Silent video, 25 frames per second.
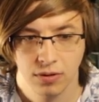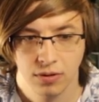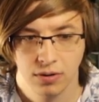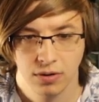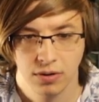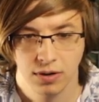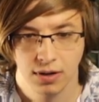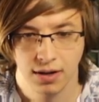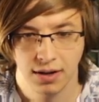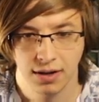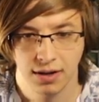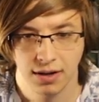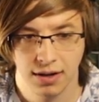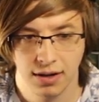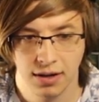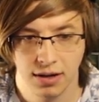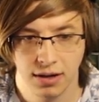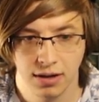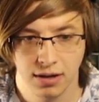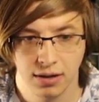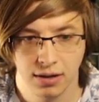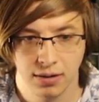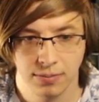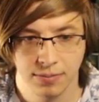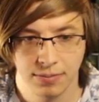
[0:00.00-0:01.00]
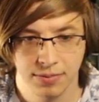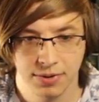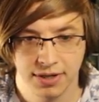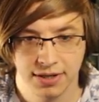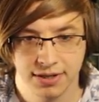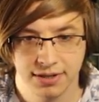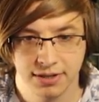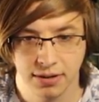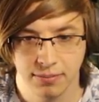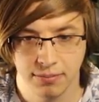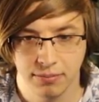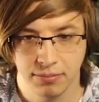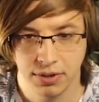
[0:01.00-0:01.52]
Um,
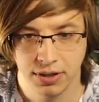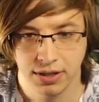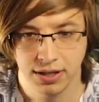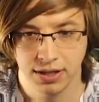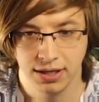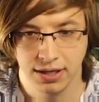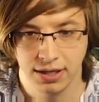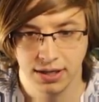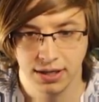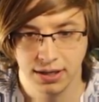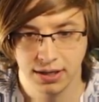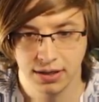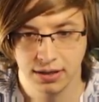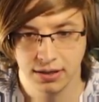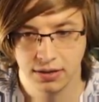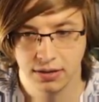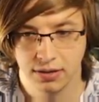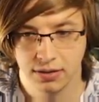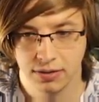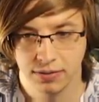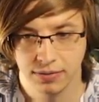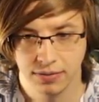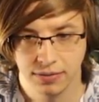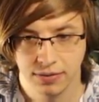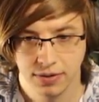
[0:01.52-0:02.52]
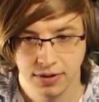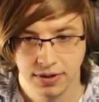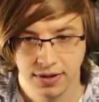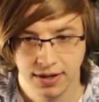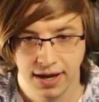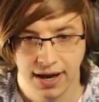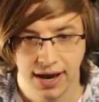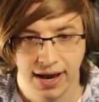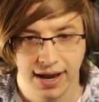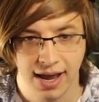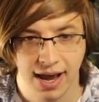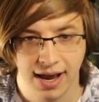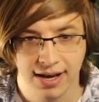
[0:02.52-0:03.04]
get the money.
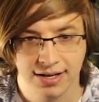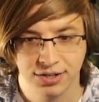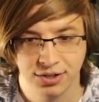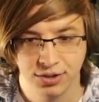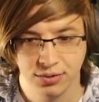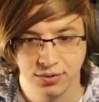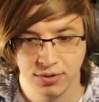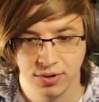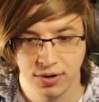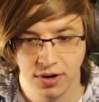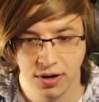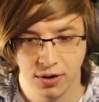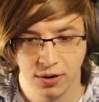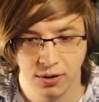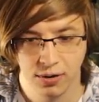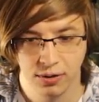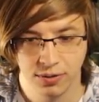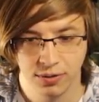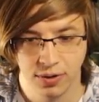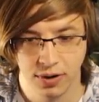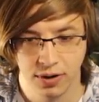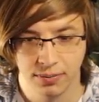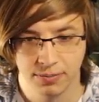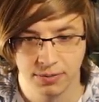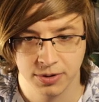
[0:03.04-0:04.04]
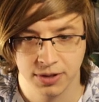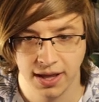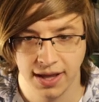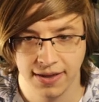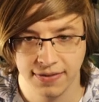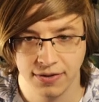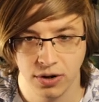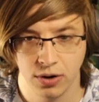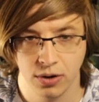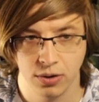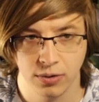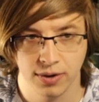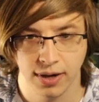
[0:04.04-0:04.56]
I, I do know, I'm glad,
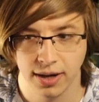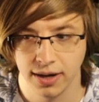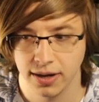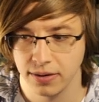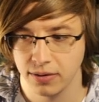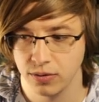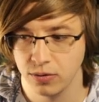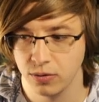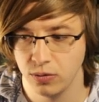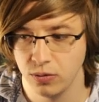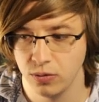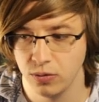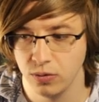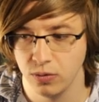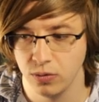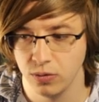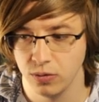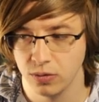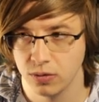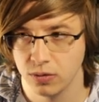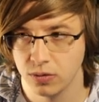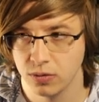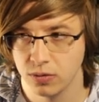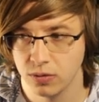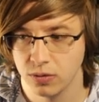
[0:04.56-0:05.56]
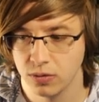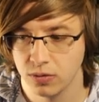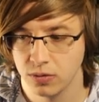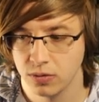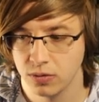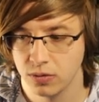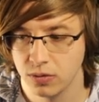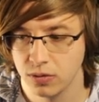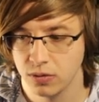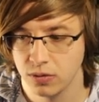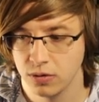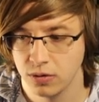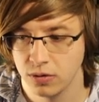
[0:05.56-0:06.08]
oh, okay, ooh.
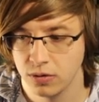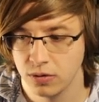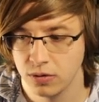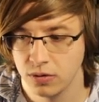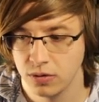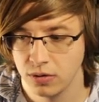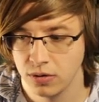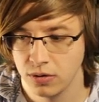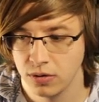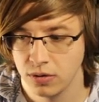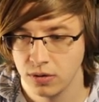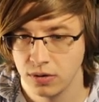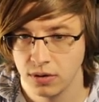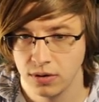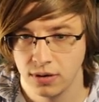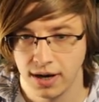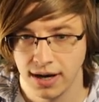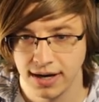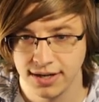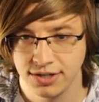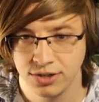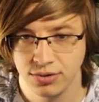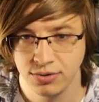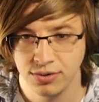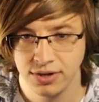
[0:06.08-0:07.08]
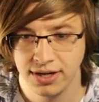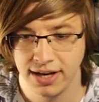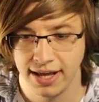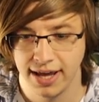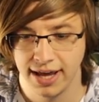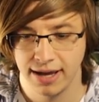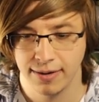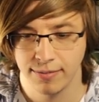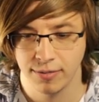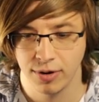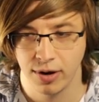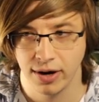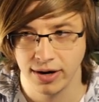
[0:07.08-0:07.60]
I do need
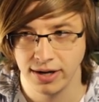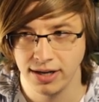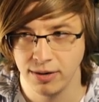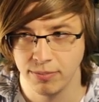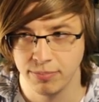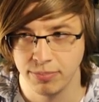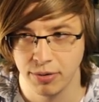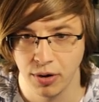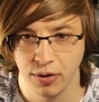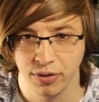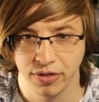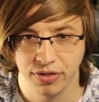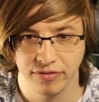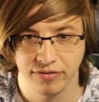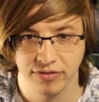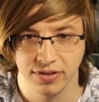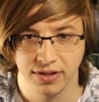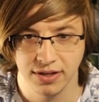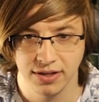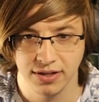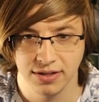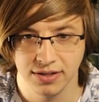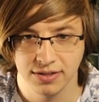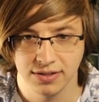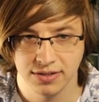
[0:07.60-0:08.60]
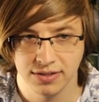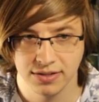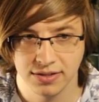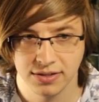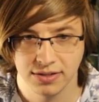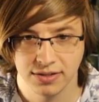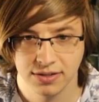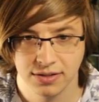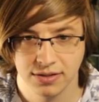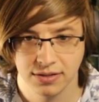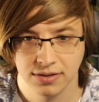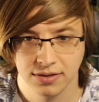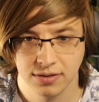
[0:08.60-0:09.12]
ammo, I need both of
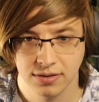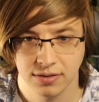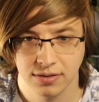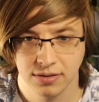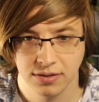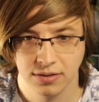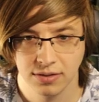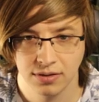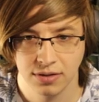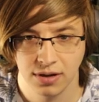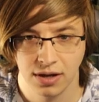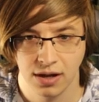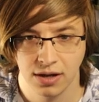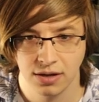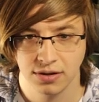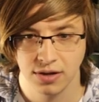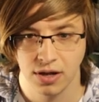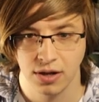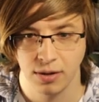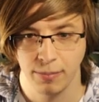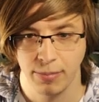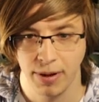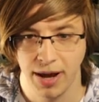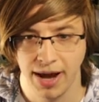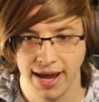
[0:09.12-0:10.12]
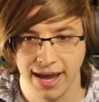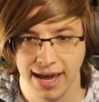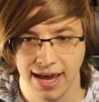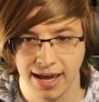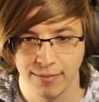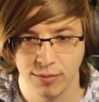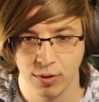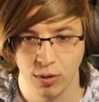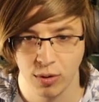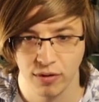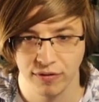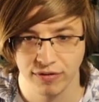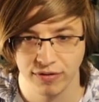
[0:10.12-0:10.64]
these. I'll, I'll buy
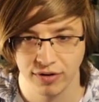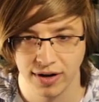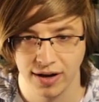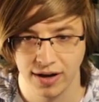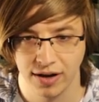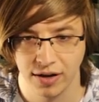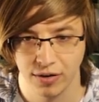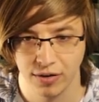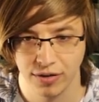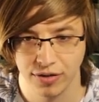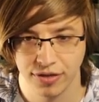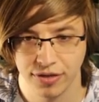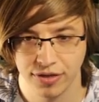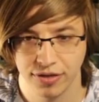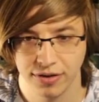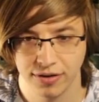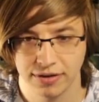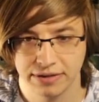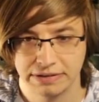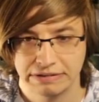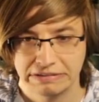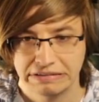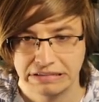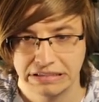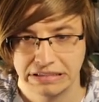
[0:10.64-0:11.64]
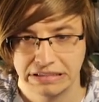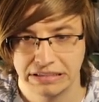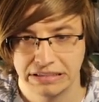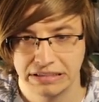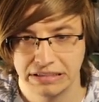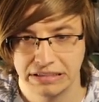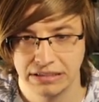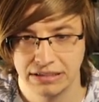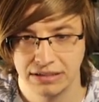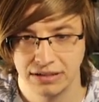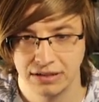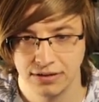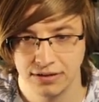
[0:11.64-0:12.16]
ammo over health.
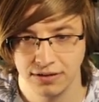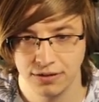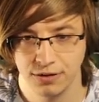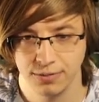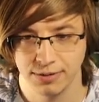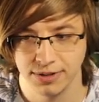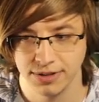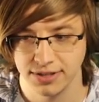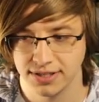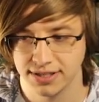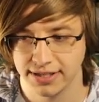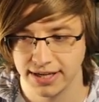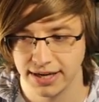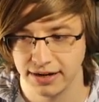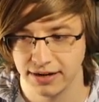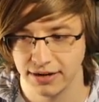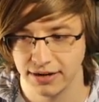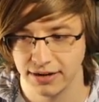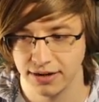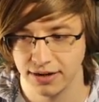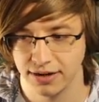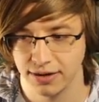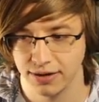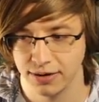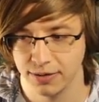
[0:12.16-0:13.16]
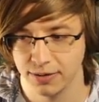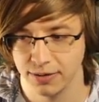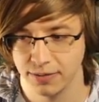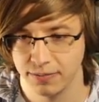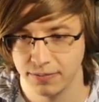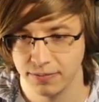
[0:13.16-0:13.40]
A little bit scary though.